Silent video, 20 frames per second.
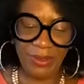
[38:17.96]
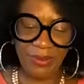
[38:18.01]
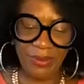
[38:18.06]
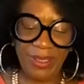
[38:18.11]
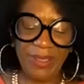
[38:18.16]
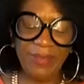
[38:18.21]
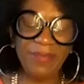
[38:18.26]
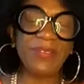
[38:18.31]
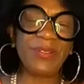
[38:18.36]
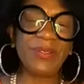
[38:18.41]

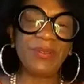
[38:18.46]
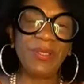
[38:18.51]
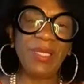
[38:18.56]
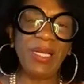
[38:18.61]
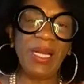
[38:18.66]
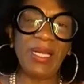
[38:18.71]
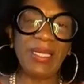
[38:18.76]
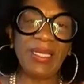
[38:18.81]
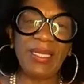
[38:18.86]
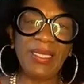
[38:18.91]
grateful.
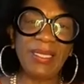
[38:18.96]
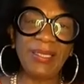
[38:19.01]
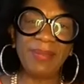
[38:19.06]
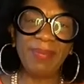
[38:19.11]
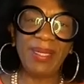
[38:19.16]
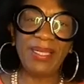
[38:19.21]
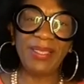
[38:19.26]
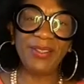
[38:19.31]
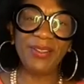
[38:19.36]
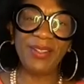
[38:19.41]
I am.
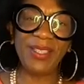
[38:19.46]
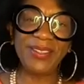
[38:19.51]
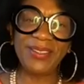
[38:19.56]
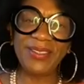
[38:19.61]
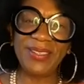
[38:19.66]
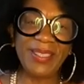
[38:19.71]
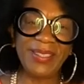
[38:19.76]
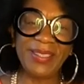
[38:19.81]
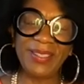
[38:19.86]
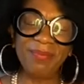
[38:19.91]
I know I
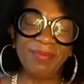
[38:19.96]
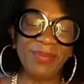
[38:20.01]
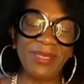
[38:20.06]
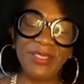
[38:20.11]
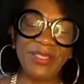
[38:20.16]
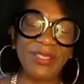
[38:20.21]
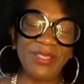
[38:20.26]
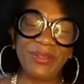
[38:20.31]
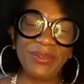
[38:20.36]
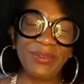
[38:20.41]
said it,
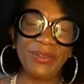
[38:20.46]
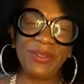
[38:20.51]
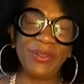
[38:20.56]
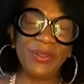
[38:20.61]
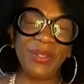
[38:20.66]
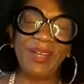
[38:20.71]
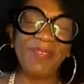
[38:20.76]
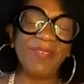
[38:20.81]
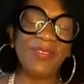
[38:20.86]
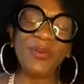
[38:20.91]
but you
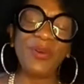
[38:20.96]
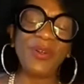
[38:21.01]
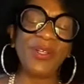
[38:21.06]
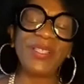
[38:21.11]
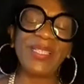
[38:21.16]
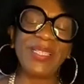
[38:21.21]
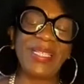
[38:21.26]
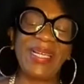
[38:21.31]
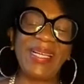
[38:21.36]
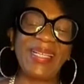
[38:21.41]
have no
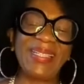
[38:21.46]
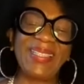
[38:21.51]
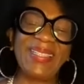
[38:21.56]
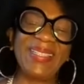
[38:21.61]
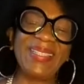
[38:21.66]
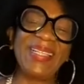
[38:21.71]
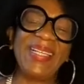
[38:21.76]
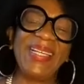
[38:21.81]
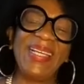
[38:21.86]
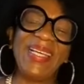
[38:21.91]
earthly
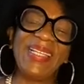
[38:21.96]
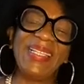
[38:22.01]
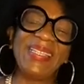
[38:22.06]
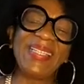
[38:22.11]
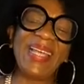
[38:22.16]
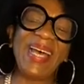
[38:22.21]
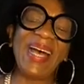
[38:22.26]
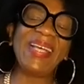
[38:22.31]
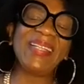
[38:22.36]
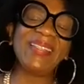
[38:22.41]
idea.
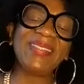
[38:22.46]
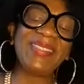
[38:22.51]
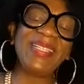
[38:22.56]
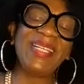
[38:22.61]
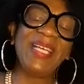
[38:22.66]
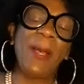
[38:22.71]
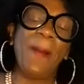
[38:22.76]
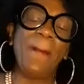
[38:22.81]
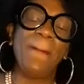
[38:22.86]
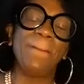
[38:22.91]

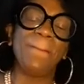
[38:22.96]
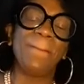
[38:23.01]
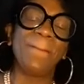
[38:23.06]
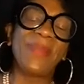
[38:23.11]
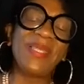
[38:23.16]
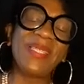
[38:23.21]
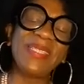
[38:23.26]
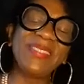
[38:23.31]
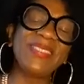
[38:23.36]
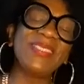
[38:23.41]

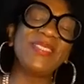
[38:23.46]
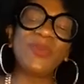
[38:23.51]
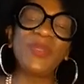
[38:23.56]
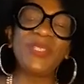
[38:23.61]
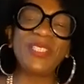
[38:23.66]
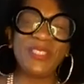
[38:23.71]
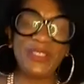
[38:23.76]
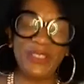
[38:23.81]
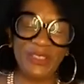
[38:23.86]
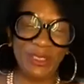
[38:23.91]
This is what
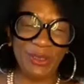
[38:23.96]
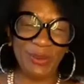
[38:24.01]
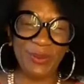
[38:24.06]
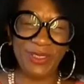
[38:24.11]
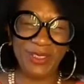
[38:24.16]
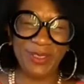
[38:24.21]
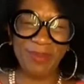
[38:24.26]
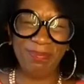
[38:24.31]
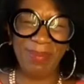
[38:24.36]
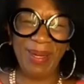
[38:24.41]
the show
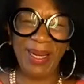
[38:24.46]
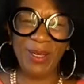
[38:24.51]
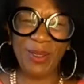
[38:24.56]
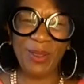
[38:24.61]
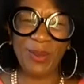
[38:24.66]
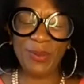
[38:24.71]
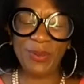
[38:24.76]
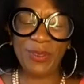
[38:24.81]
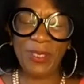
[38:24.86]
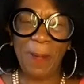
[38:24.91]
is
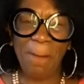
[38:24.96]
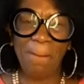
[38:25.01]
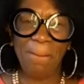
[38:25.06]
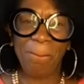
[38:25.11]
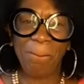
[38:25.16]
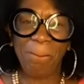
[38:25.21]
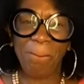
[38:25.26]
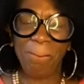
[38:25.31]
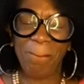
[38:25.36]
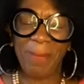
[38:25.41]
about.
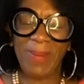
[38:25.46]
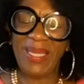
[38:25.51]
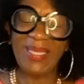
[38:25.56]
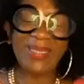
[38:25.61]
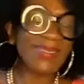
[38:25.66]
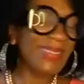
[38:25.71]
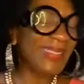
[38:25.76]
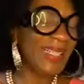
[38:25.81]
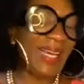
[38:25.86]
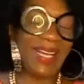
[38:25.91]

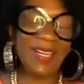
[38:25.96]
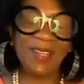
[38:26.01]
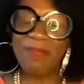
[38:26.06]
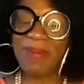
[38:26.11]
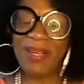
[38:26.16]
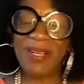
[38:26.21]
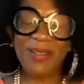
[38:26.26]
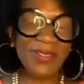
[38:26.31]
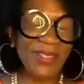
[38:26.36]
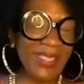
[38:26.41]
It's not
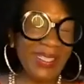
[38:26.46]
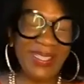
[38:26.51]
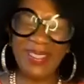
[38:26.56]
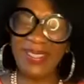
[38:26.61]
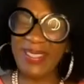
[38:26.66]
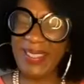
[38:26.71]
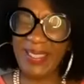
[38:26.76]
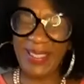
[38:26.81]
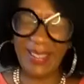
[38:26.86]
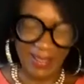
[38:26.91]
about
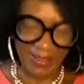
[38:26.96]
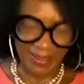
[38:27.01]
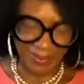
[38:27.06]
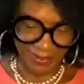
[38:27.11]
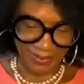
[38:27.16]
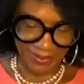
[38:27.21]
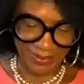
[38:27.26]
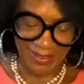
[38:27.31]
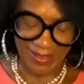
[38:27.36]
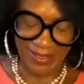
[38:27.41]
anything
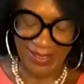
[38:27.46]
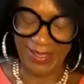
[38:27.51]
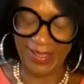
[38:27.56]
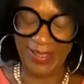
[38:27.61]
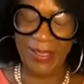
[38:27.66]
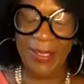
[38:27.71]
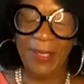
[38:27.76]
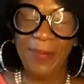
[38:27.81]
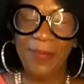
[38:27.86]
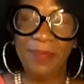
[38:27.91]
other than